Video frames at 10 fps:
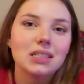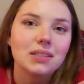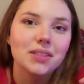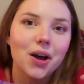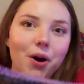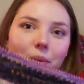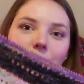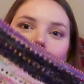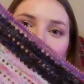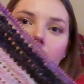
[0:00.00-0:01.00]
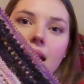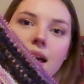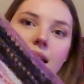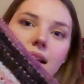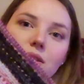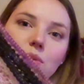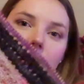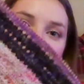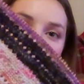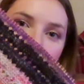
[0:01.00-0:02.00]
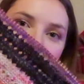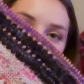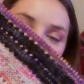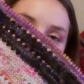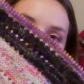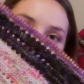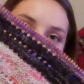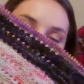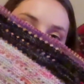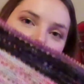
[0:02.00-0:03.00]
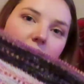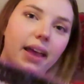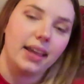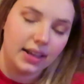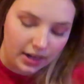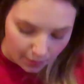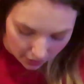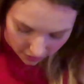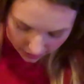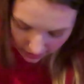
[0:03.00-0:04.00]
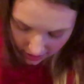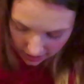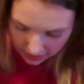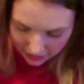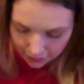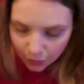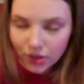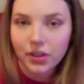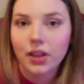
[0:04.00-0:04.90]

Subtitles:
So that's what's happening. And I'm on the fourth